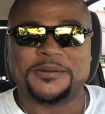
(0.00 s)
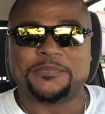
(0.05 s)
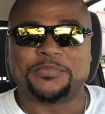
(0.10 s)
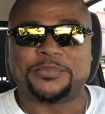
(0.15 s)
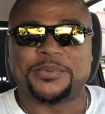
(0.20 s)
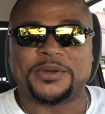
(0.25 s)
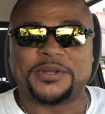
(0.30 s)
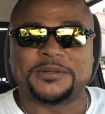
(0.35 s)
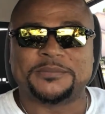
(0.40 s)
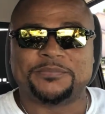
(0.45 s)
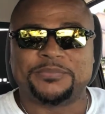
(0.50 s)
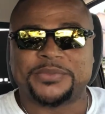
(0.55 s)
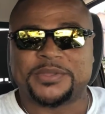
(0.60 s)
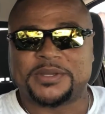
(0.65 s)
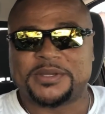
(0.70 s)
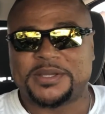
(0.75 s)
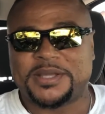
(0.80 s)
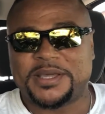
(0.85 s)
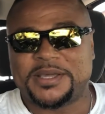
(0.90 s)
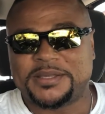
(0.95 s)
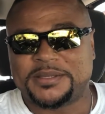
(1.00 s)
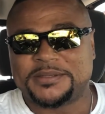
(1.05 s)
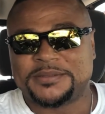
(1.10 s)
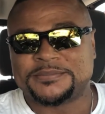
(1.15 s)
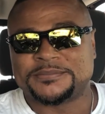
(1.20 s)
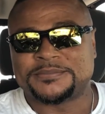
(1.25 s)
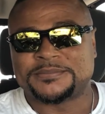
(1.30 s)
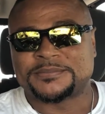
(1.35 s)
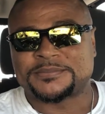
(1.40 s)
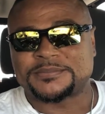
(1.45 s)
But today,
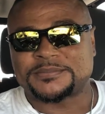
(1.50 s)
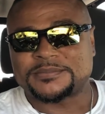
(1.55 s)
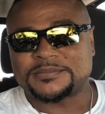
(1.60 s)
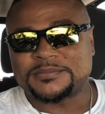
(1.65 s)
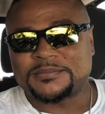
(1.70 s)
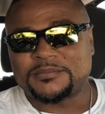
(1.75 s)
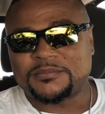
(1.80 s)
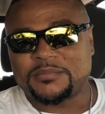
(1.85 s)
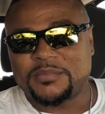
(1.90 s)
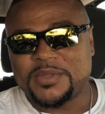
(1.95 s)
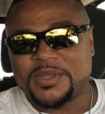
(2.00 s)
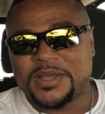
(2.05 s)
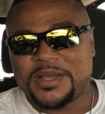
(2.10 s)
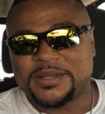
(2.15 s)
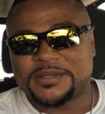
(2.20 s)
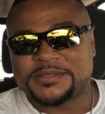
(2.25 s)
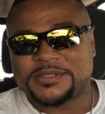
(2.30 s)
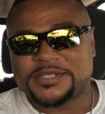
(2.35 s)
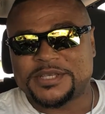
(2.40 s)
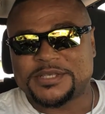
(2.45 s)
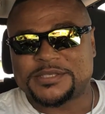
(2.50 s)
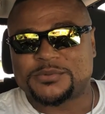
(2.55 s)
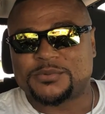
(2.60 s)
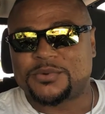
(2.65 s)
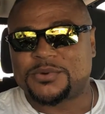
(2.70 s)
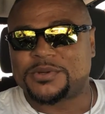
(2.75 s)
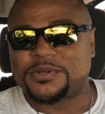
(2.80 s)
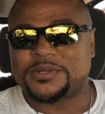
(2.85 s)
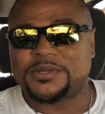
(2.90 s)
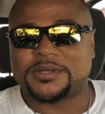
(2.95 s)
I just
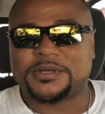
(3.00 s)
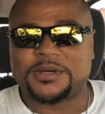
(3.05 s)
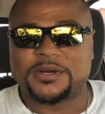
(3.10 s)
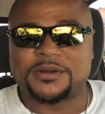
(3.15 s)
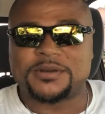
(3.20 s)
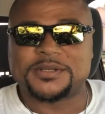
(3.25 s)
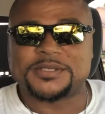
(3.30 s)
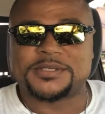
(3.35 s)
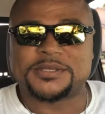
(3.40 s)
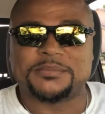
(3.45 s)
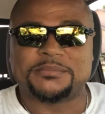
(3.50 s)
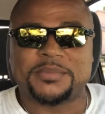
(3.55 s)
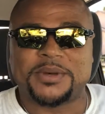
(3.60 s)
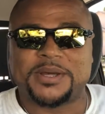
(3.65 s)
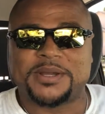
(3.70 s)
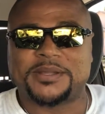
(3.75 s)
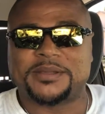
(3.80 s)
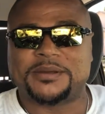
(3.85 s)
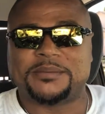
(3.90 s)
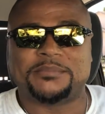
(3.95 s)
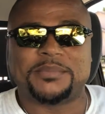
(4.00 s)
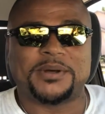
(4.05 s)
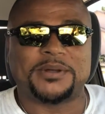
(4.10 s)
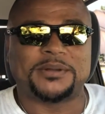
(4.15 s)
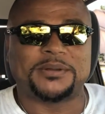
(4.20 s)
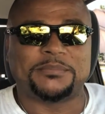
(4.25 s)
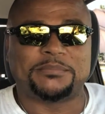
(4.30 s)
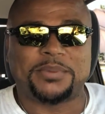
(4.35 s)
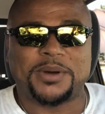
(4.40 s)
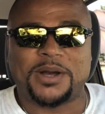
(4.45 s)
want to encourage somebody about
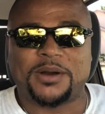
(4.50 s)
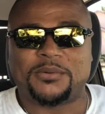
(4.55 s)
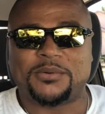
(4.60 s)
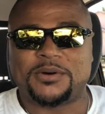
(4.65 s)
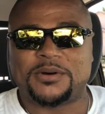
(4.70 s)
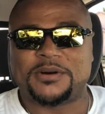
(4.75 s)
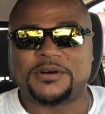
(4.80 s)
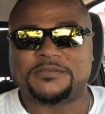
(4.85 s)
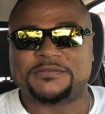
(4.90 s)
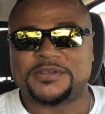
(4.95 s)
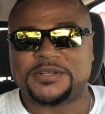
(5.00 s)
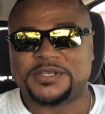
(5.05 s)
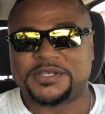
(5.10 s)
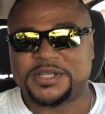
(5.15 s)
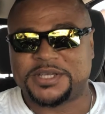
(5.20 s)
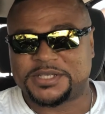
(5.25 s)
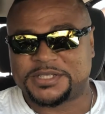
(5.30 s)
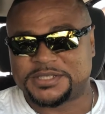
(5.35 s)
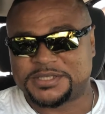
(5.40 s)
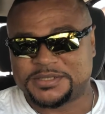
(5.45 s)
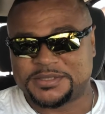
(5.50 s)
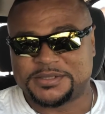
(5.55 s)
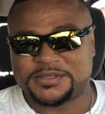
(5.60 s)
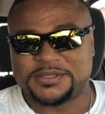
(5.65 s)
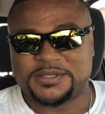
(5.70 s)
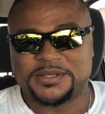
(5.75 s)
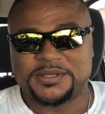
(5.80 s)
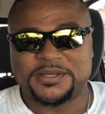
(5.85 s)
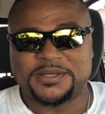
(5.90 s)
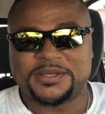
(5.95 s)
the power of addiction.
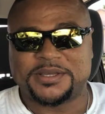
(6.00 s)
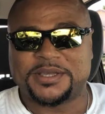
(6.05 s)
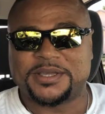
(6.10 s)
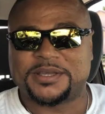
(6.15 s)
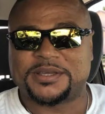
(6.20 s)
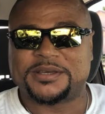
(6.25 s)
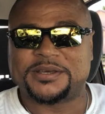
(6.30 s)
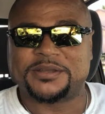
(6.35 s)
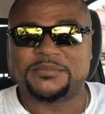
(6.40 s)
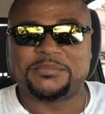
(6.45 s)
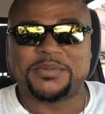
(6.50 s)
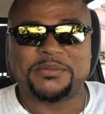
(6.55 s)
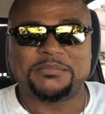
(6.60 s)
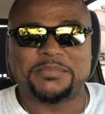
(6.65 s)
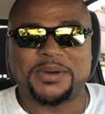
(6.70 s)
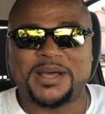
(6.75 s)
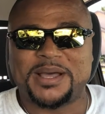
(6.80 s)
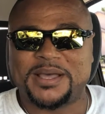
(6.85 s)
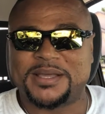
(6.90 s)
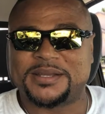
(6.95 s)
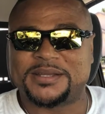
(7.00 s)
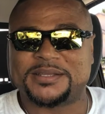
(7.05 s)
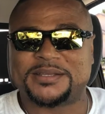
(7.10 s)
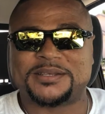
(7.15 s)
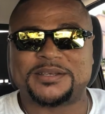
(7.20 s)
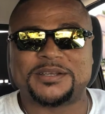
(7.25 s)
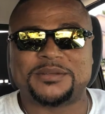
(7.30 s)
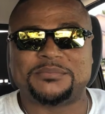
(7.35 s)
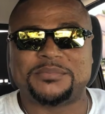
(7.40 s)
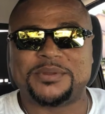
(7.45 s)
It could be buying, it
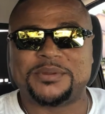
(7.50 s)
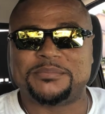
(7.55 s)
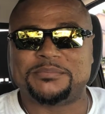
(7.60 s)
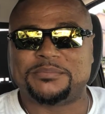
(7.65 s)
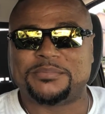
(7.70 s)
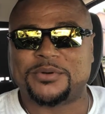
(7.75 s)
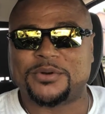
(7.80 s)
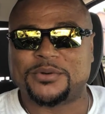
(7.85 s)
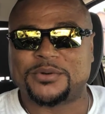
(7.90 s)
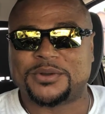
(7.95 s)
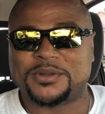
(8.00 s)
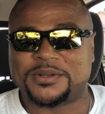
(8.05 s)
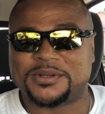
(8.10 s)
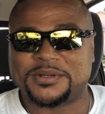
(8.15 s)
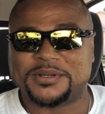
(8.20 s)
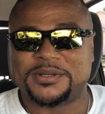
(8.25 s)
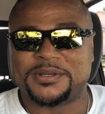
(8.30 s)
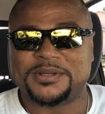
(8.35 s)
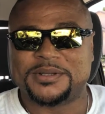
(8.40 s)
could be broken.